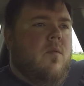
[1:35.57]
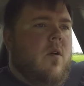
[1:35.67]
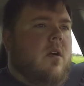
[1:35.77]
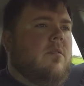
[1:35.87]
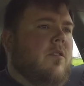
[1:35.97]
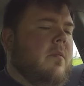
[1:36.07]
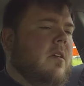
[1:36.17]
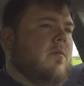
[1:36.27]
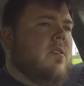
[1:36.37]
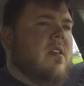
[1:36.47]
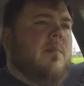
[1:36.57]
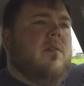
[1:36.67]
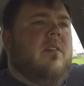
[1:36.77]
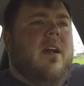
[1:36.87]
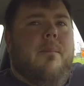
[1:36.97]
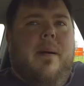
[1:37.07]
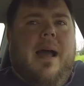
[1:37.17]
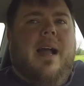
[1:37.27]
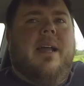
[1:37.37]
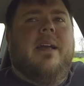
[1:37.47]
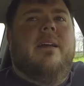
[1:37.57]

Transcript: where Dumoulin was able to come back